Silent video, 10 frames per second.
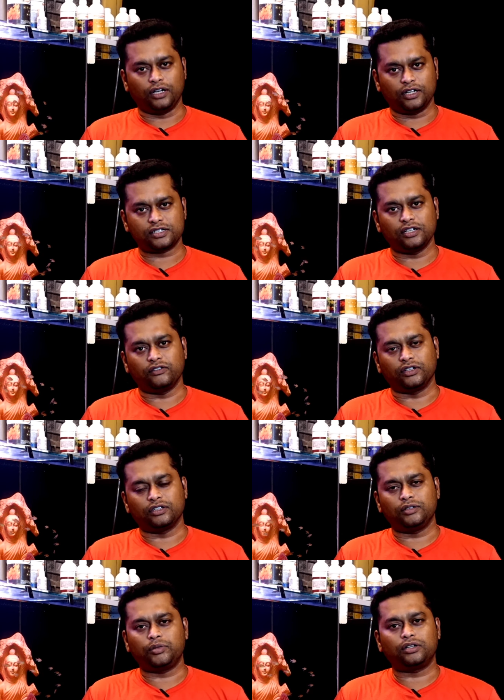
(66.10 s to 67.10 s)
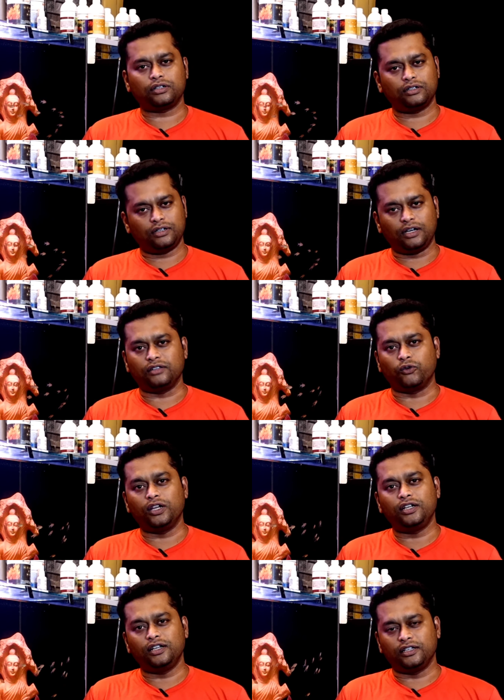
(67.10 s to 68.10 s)
colors, but that's
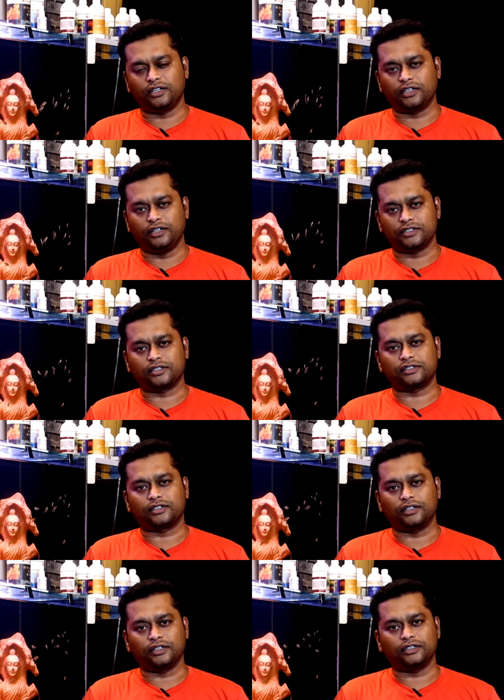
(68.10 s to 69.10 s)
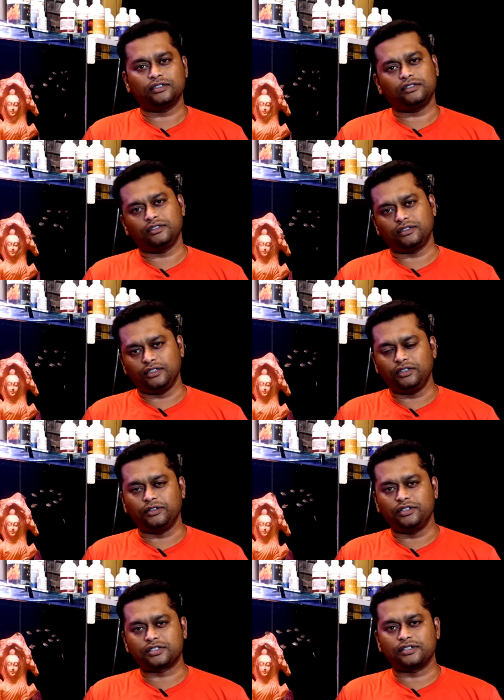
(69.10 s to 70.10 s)
wild discuss. In
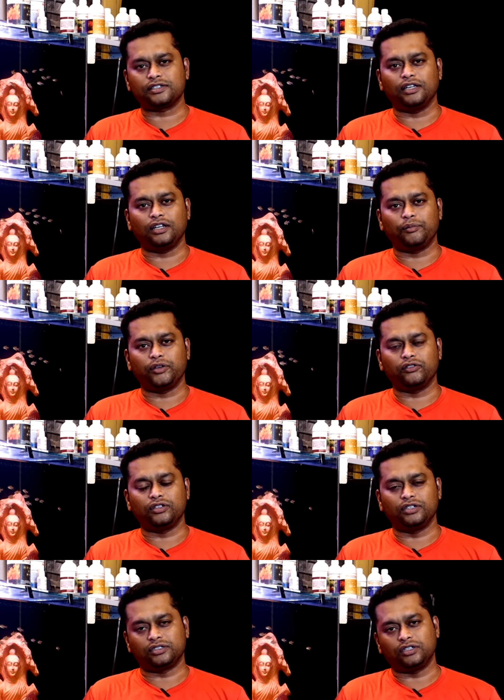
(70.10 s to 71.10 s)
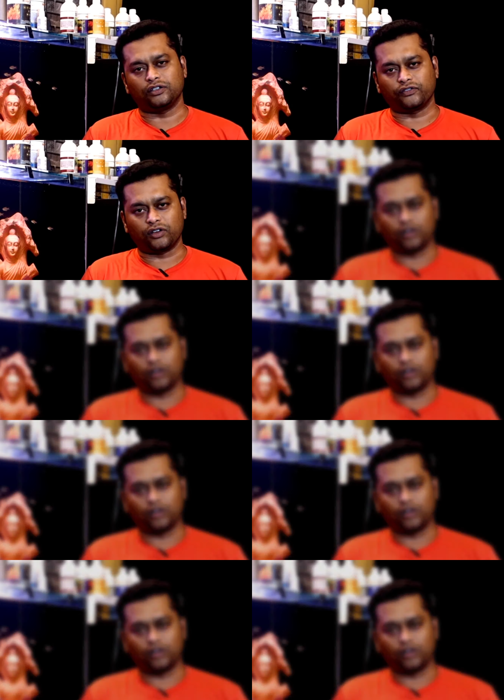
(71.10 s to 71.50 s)
the discuss, the result of